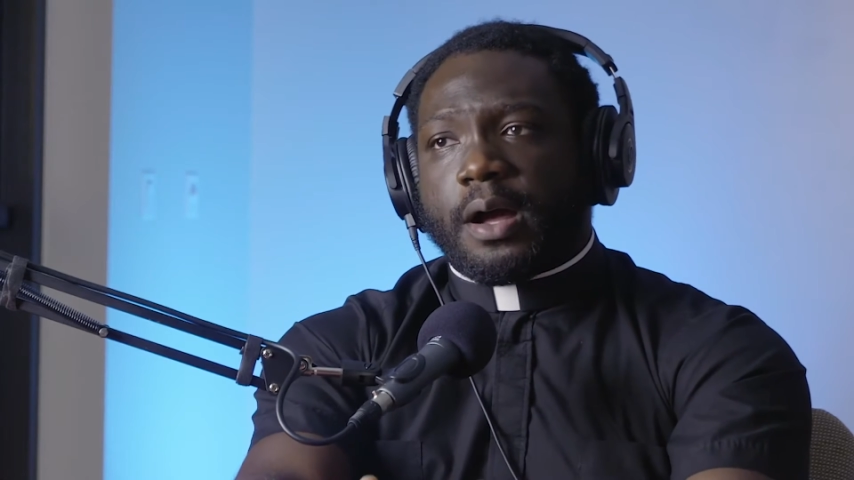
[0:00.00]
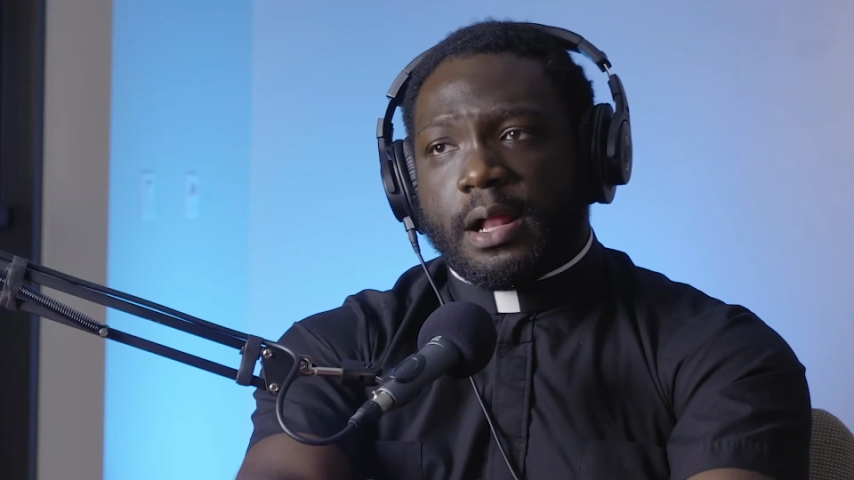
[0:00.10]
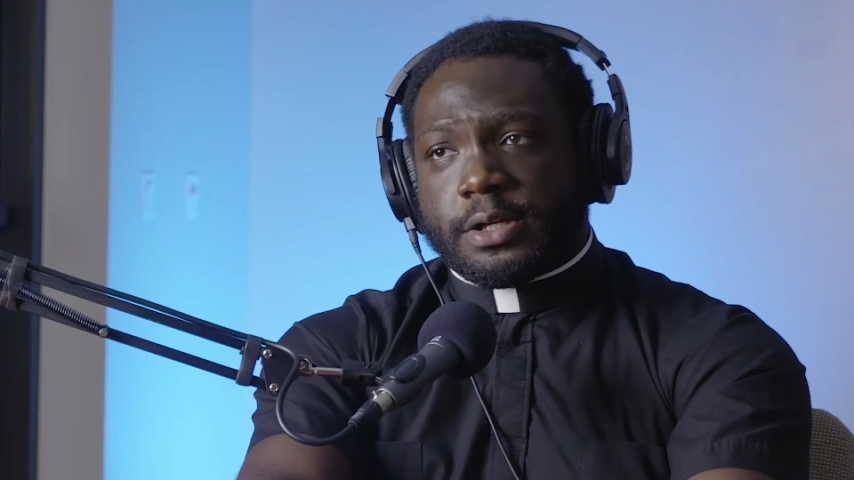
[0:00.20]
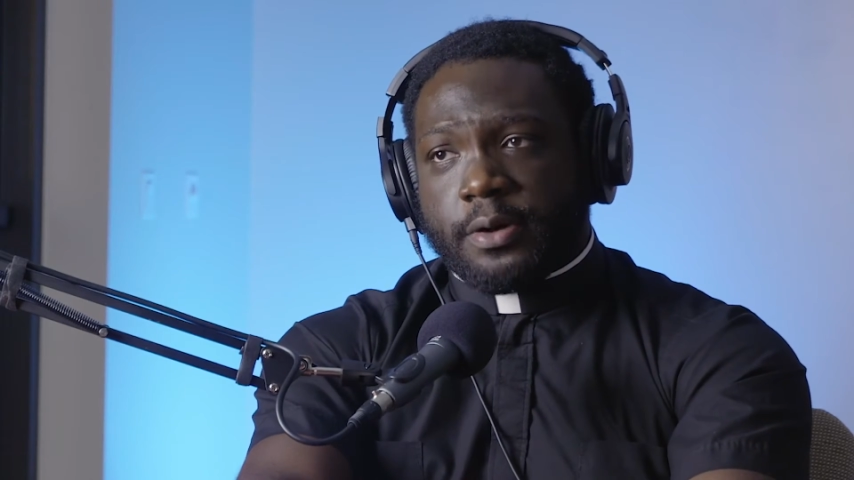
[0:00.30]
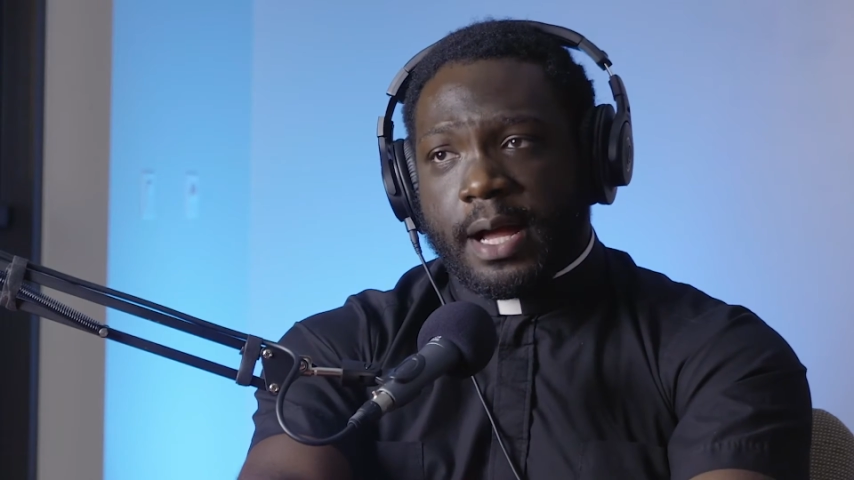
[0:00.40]

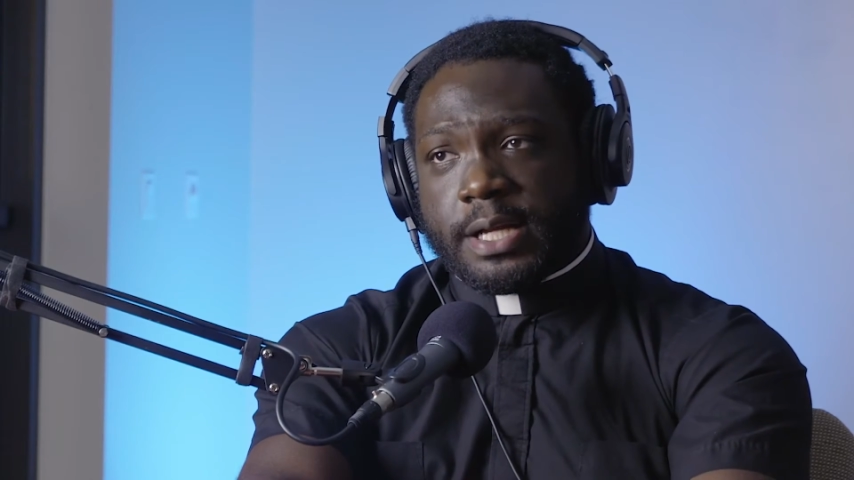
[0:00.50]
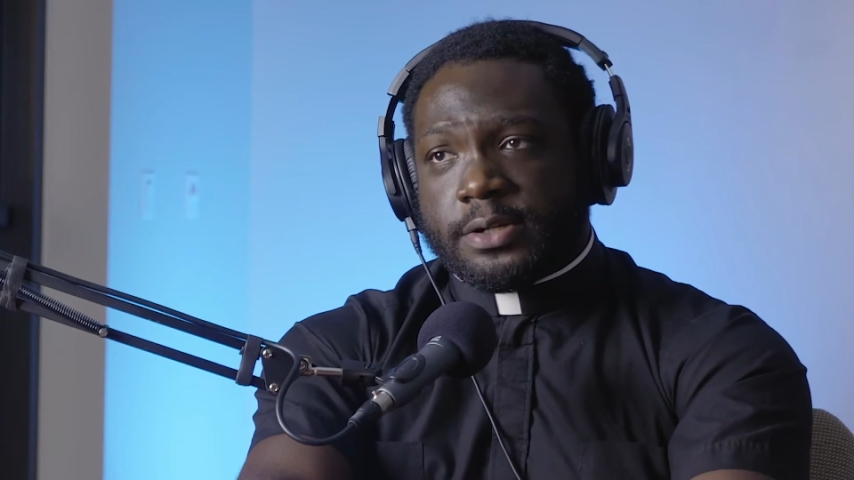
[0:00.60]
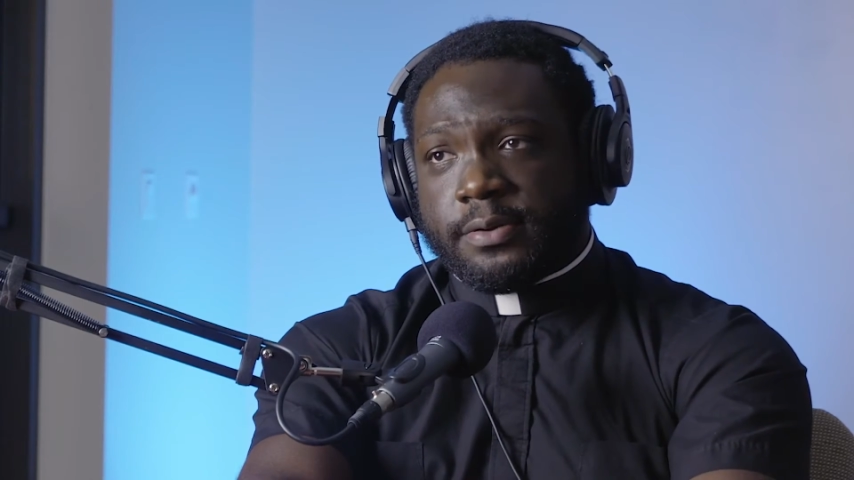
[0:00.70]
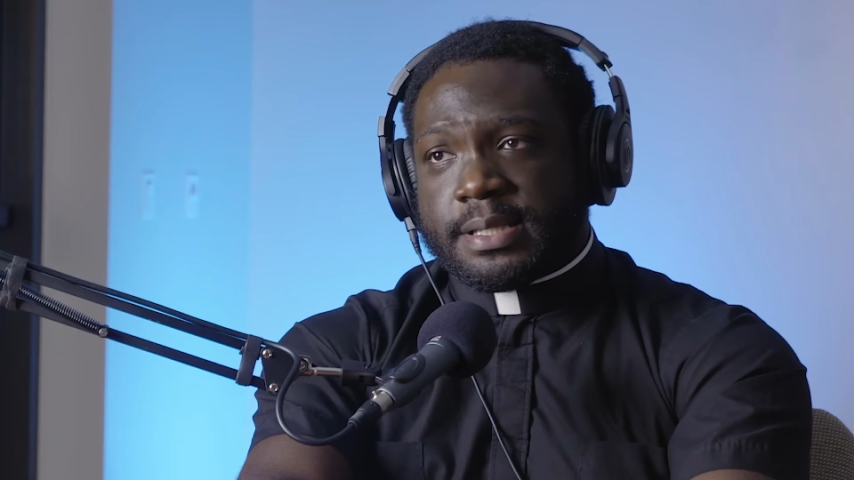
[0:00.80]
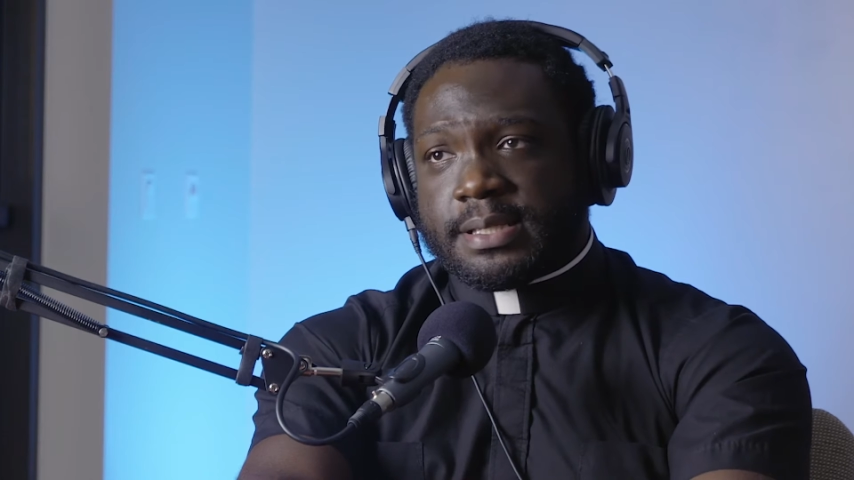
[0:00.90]
college
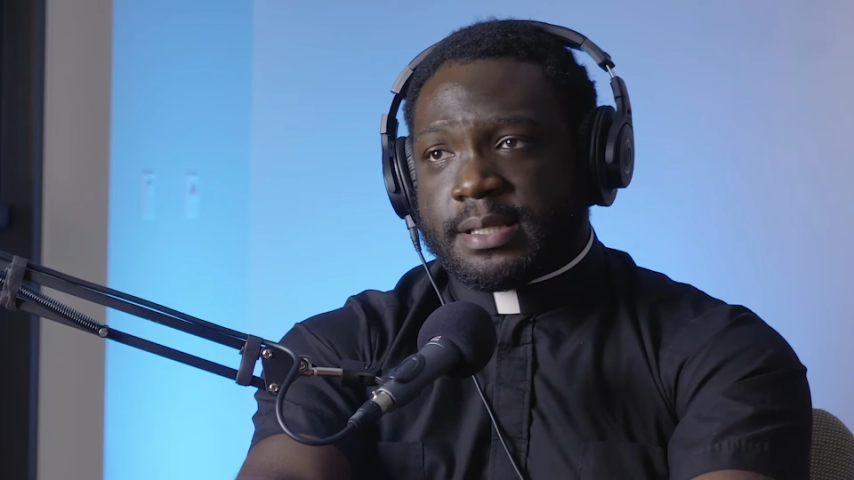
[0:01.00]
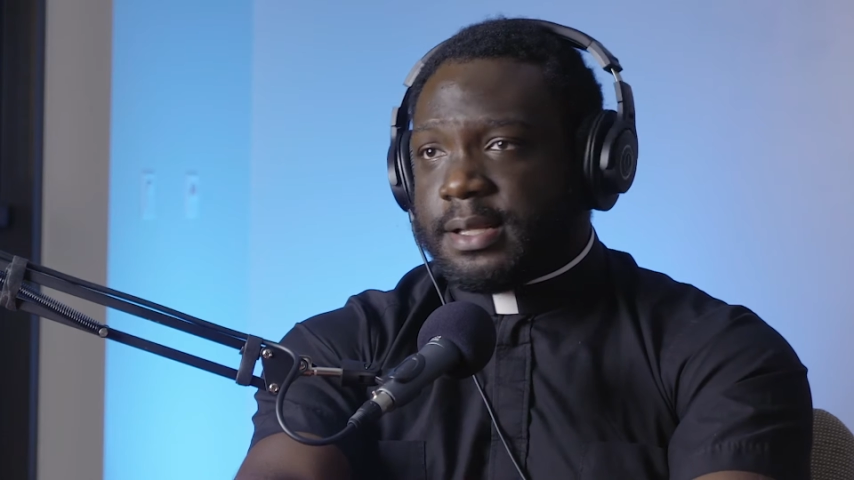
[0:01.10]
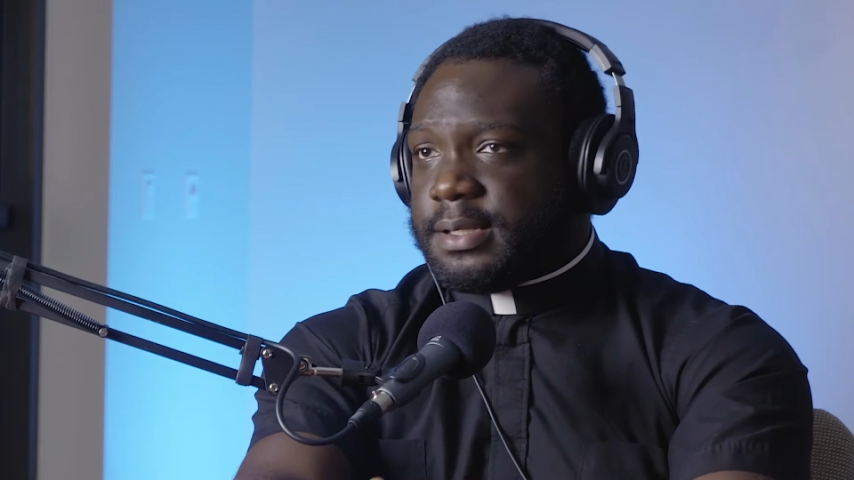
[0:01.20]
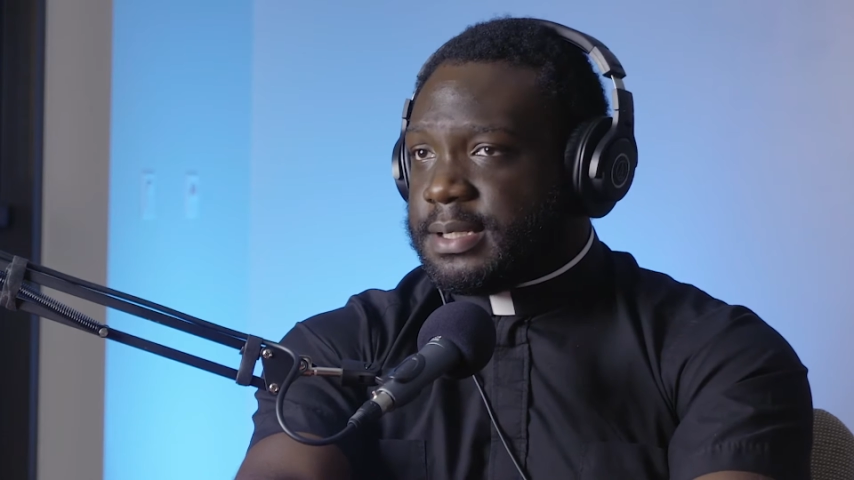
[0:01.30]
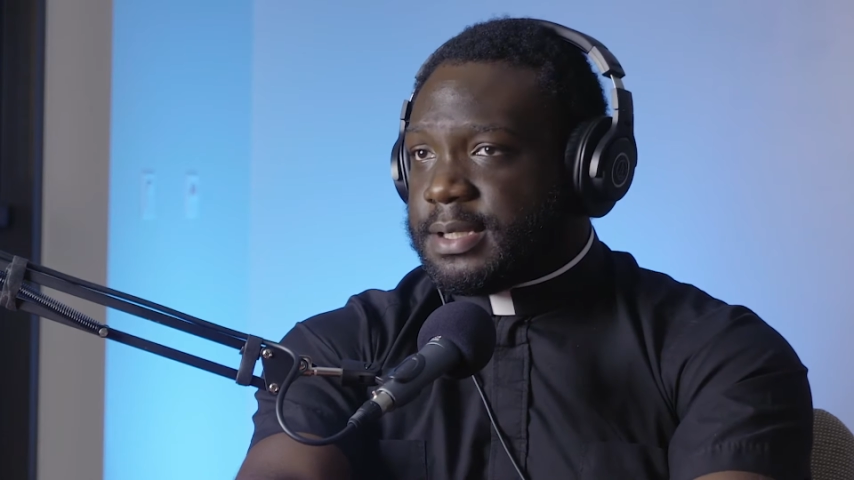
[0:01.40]
graduates and
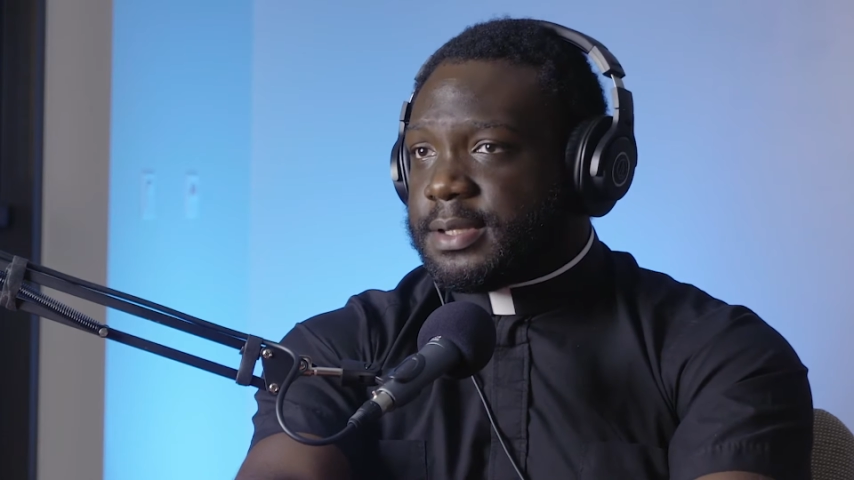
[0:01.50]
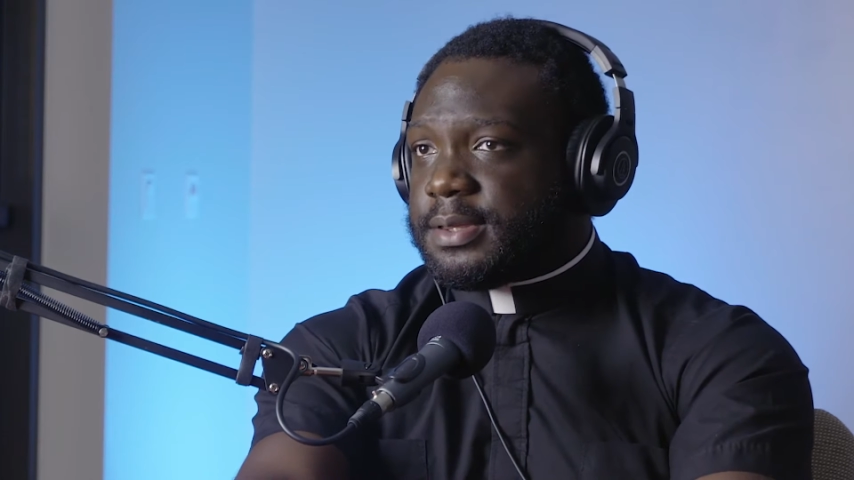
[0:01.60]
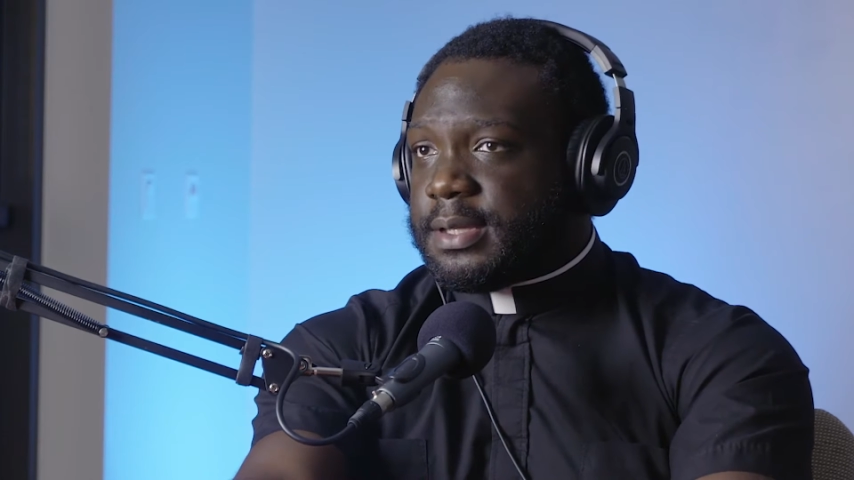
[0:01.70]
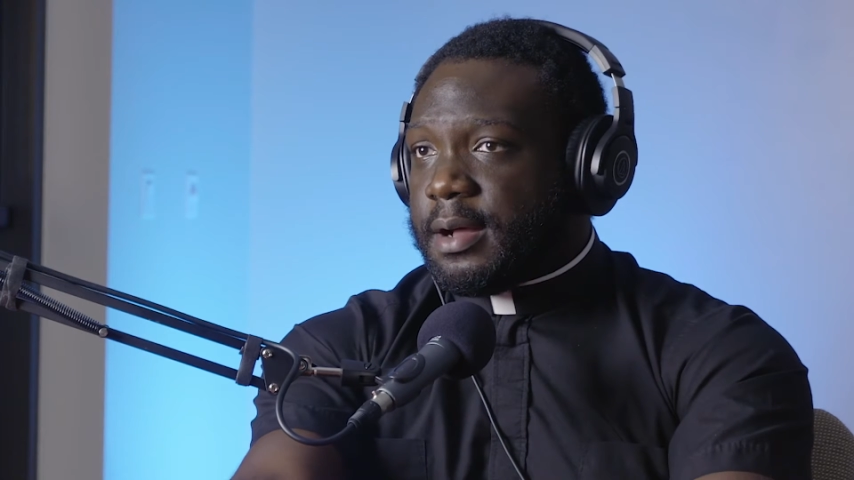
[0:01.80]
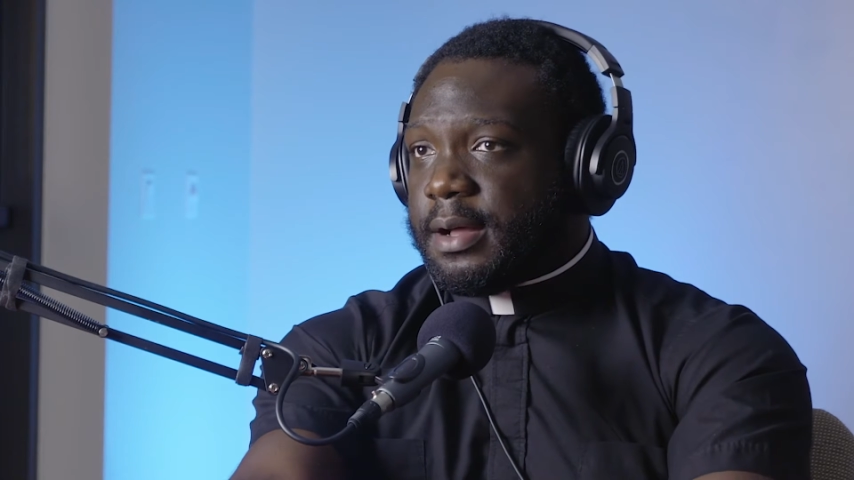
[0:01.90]
they did
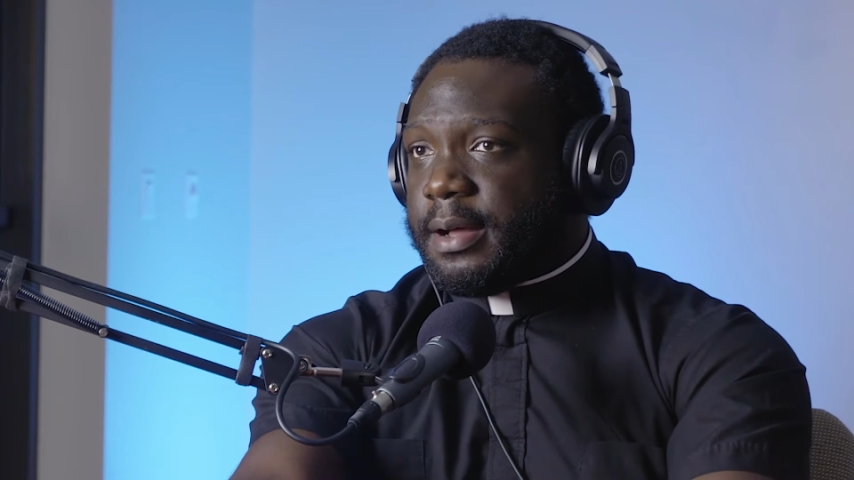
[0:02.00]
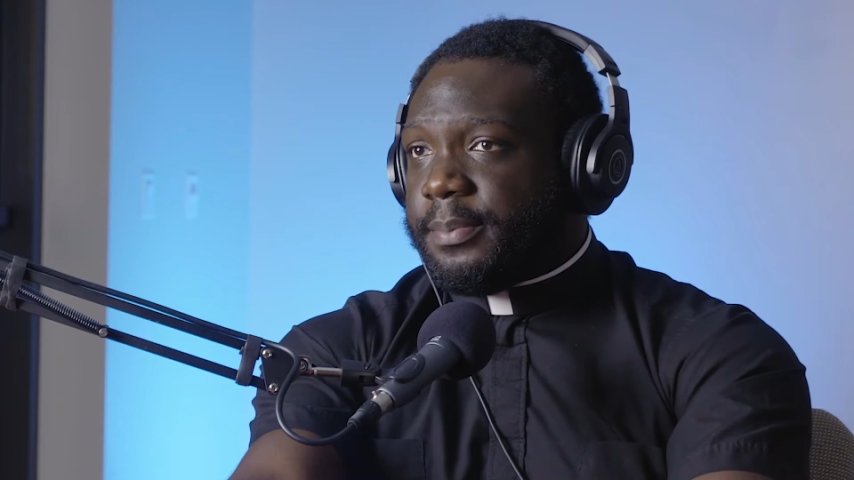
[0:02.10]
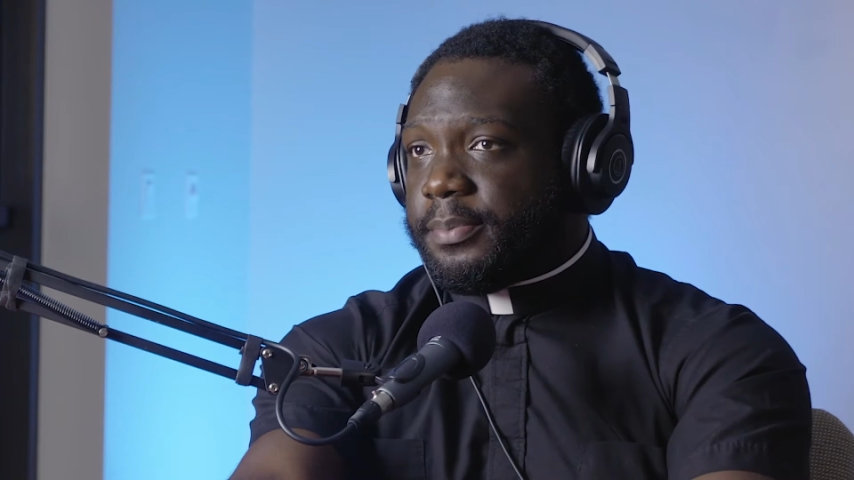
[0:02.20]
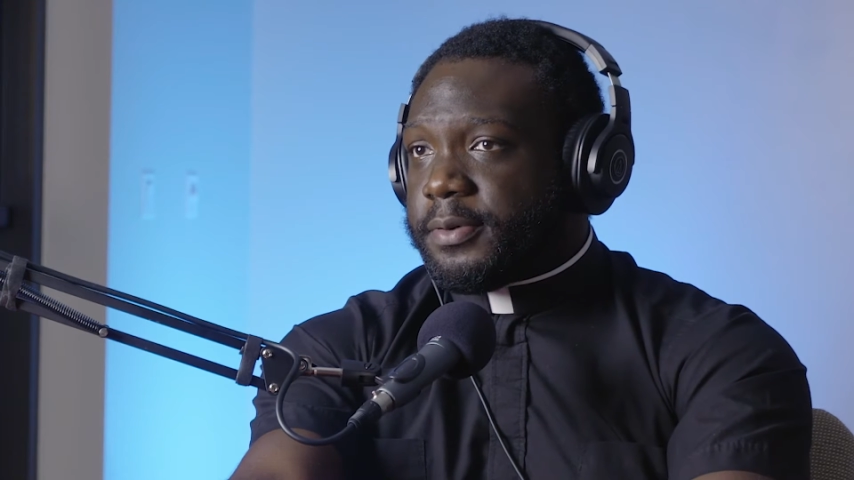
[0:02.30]
the